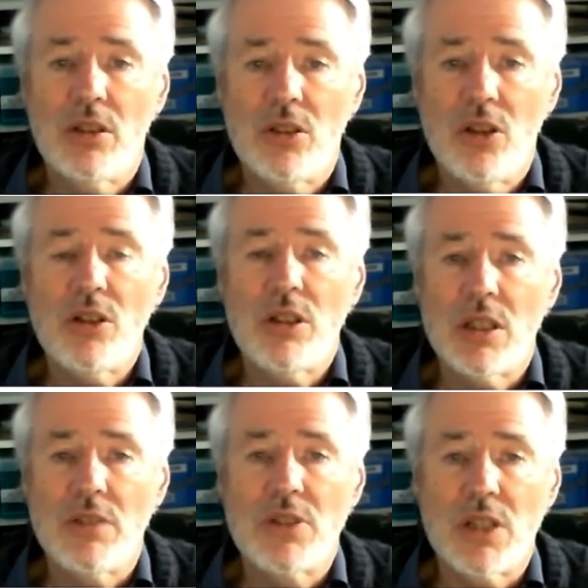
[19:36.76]

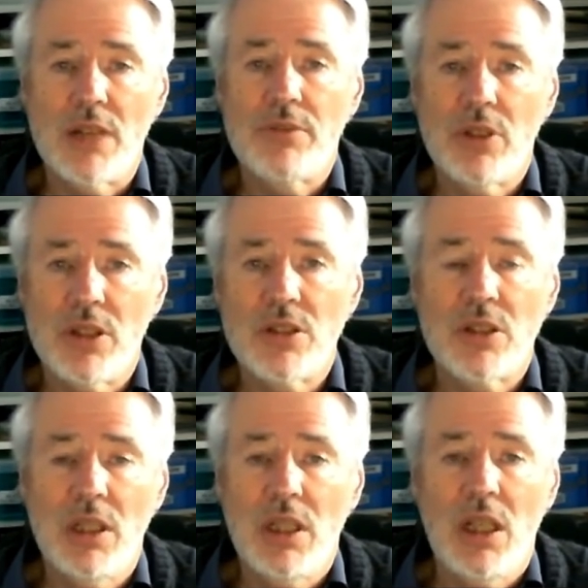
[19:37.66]
cognitive stuff, or this.
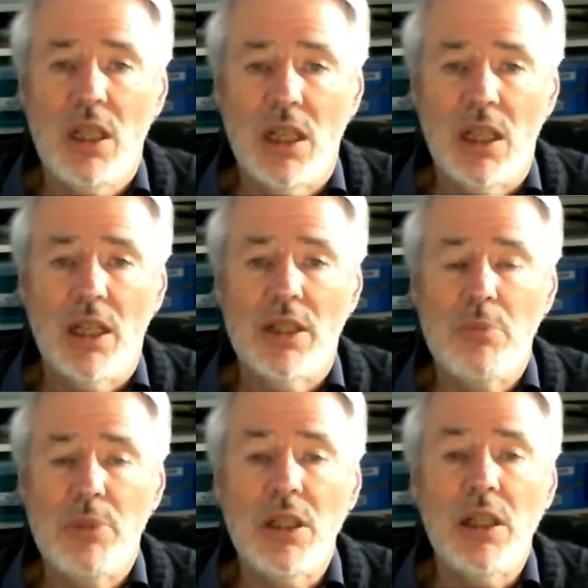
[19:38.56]
I
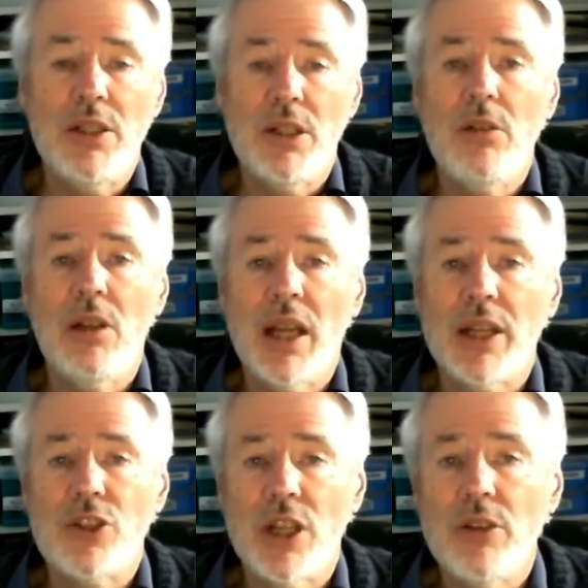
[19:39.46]
particularly don't
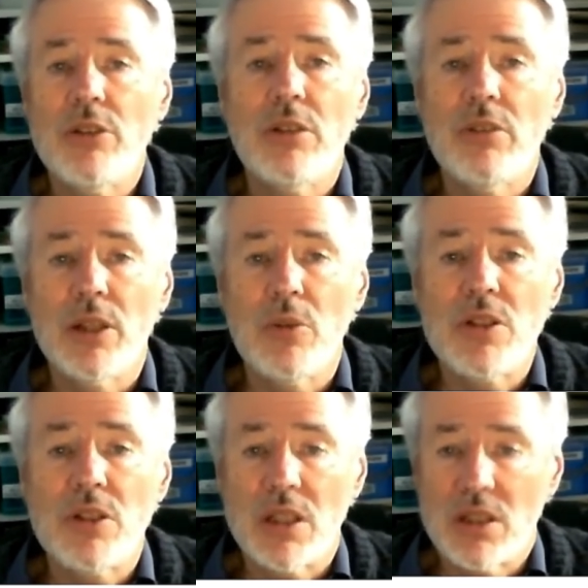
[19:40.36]
like generative
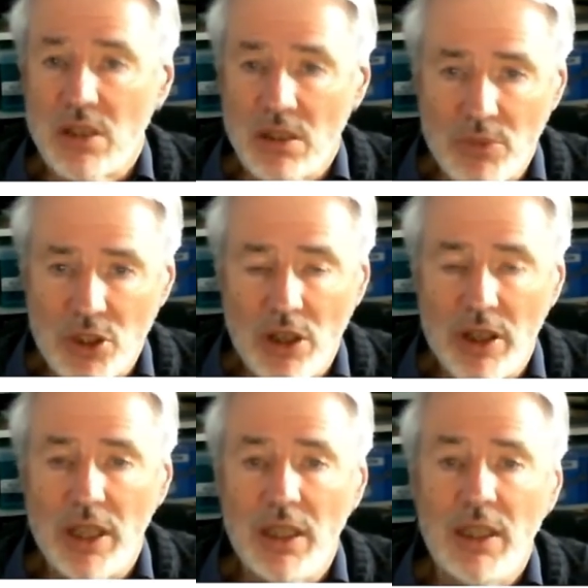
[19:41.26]
linguistics. I'm sorry.